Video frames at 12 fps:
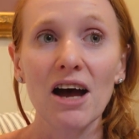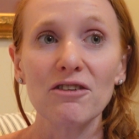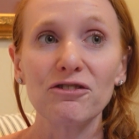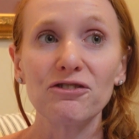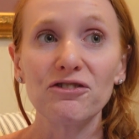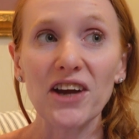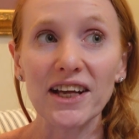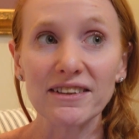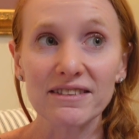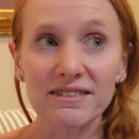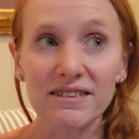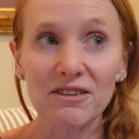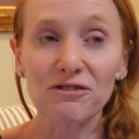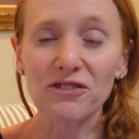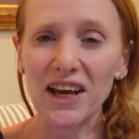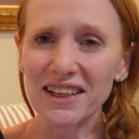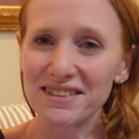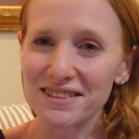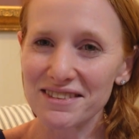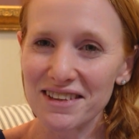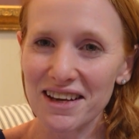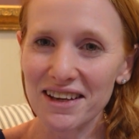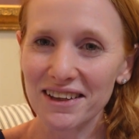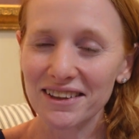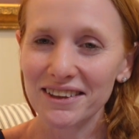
fantasy